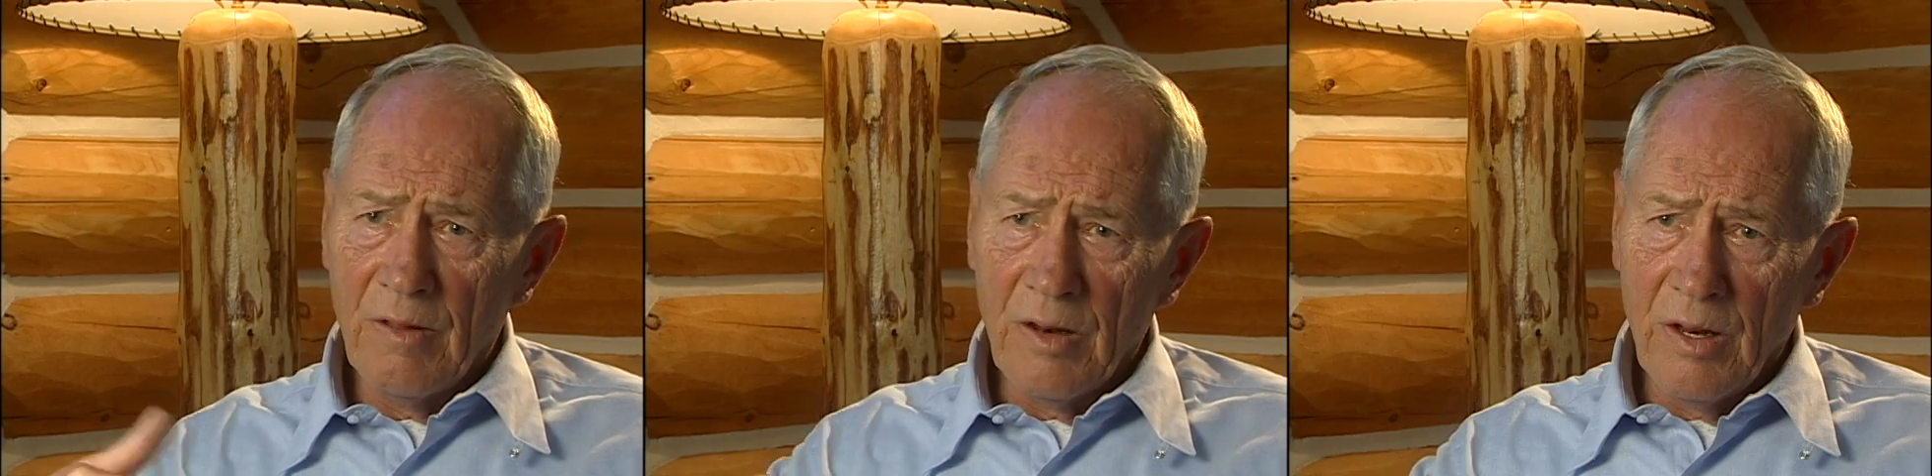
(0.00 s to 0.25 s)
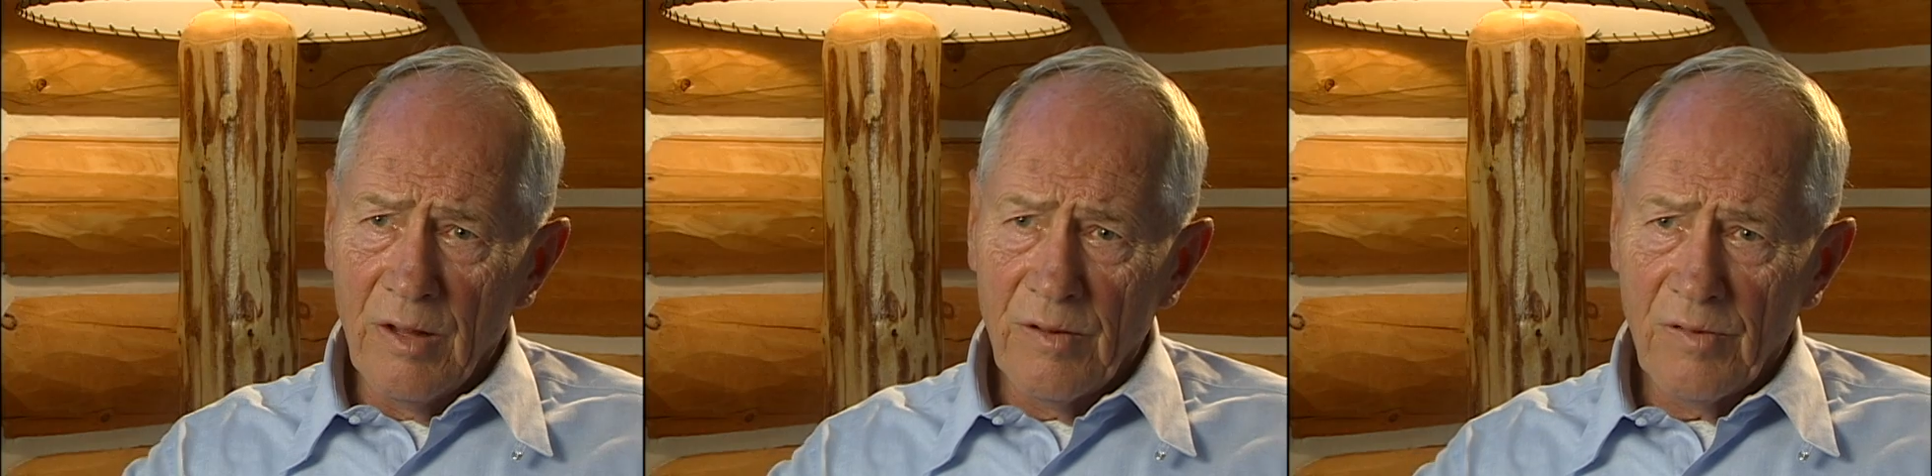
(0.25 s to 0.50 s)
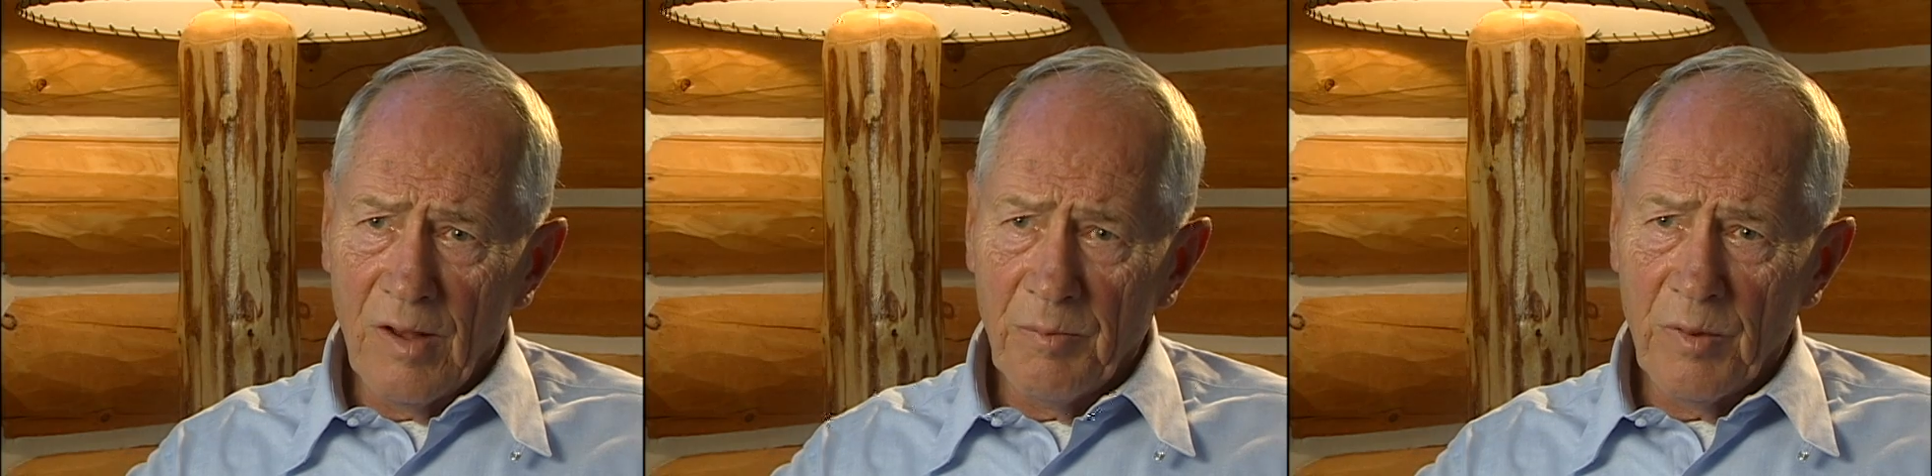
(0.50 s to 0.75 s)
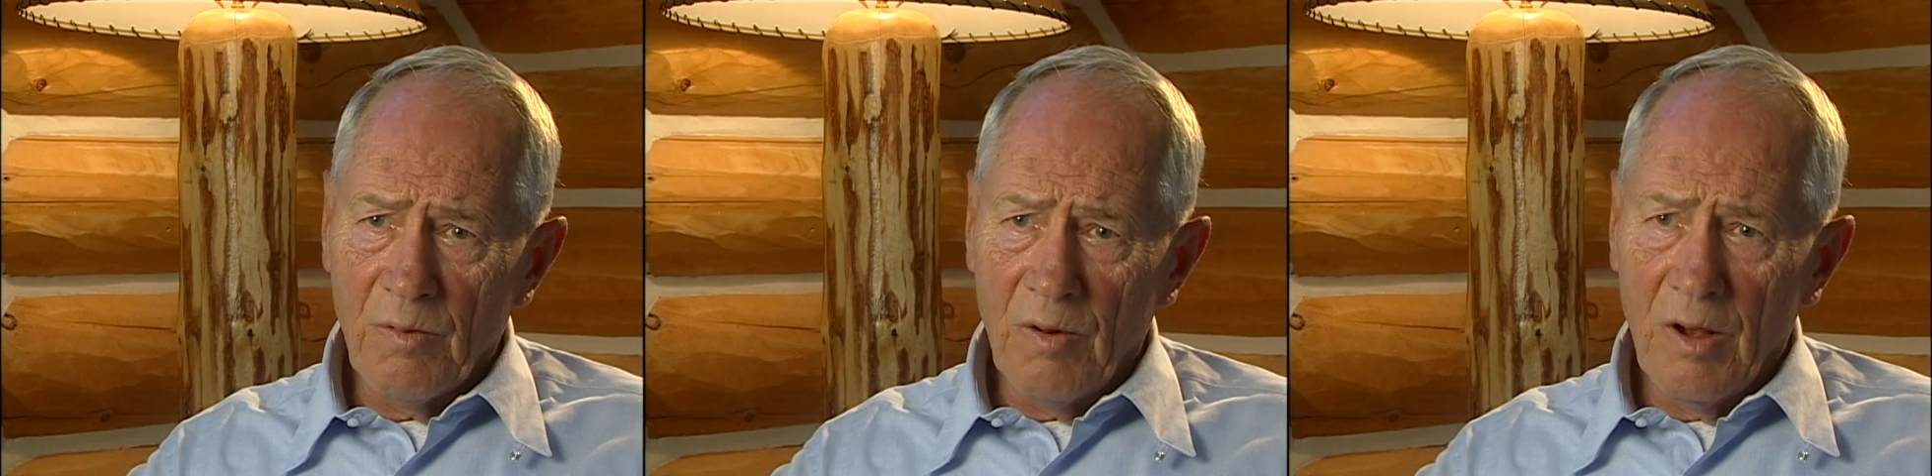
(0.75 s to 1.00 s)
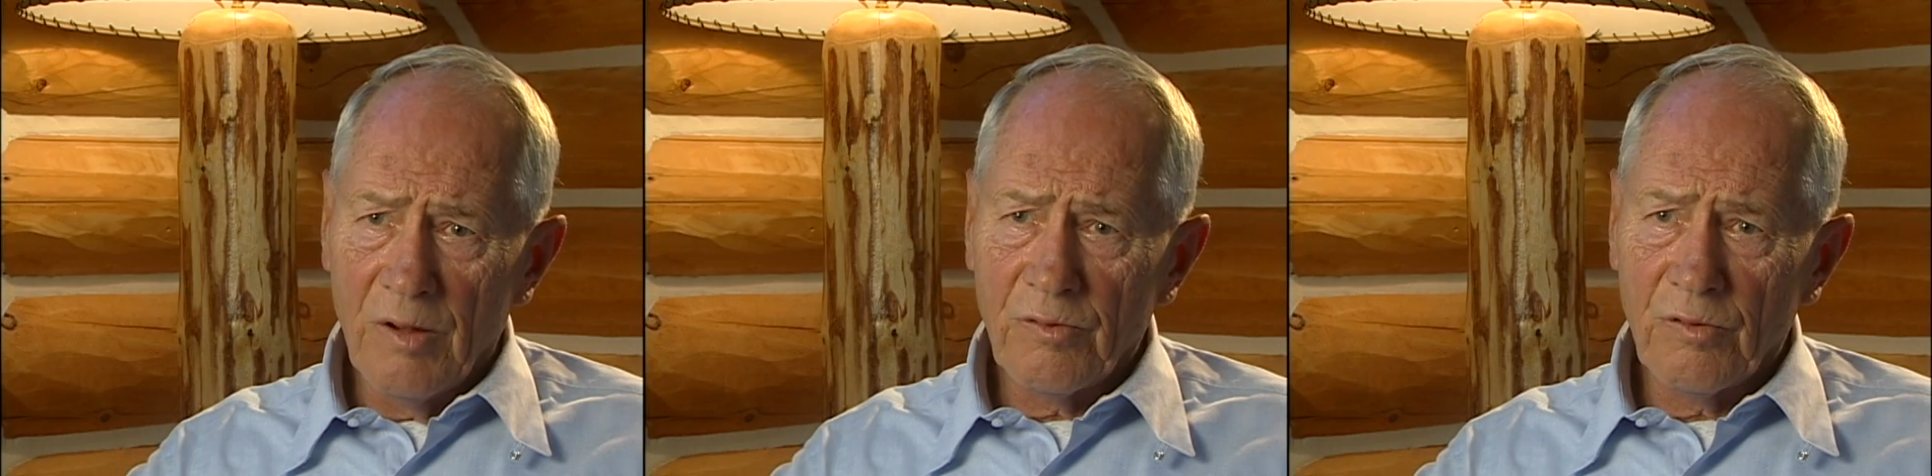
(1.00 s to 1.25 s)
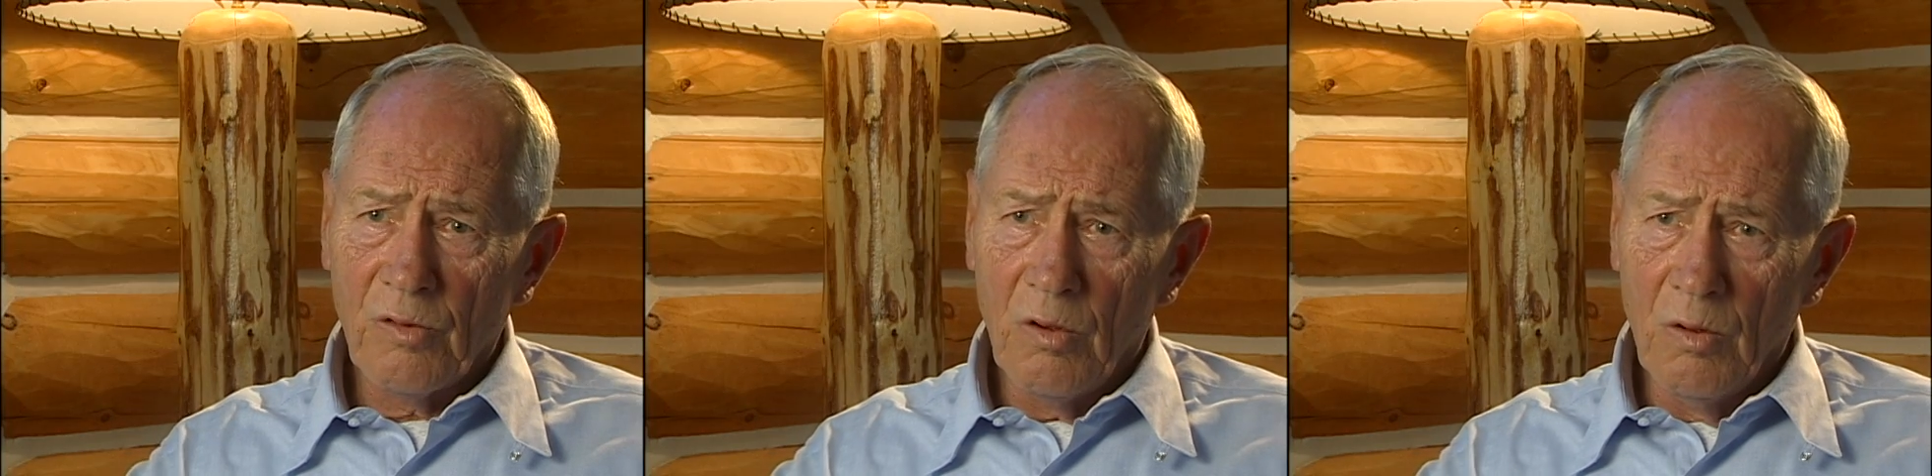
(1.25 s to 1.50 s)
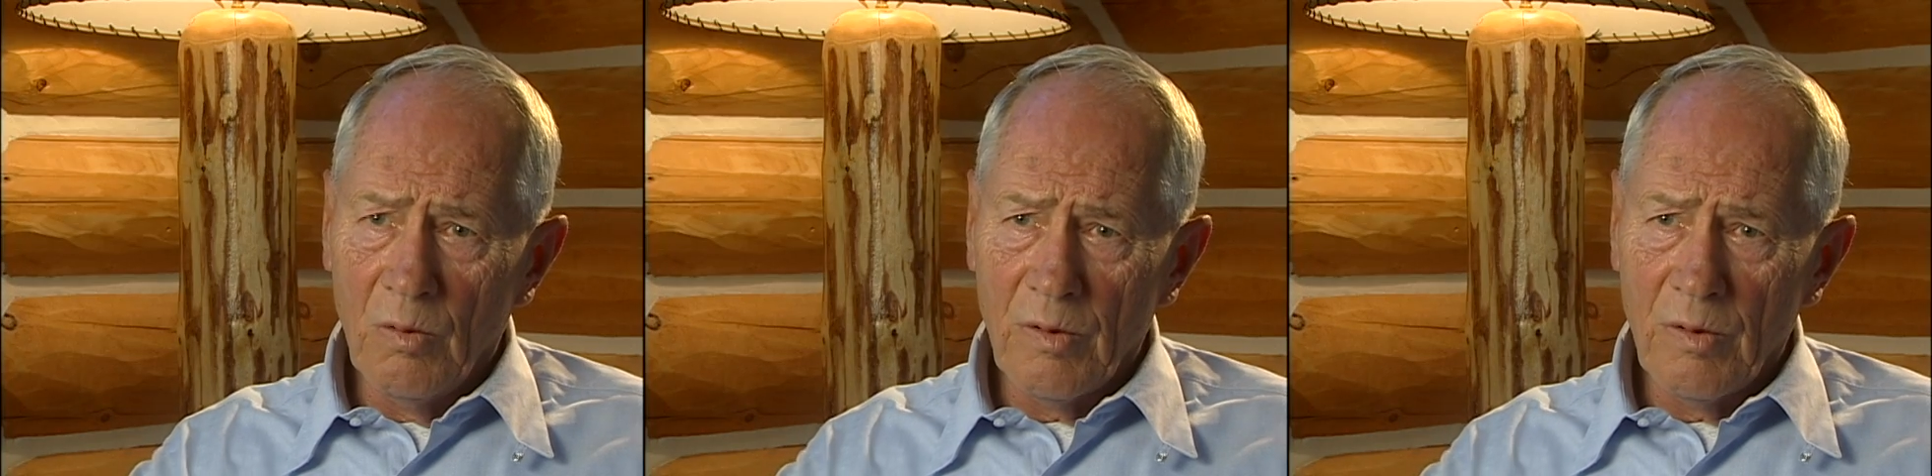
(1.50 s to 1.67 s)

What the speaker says: that ends up at Ross's Hole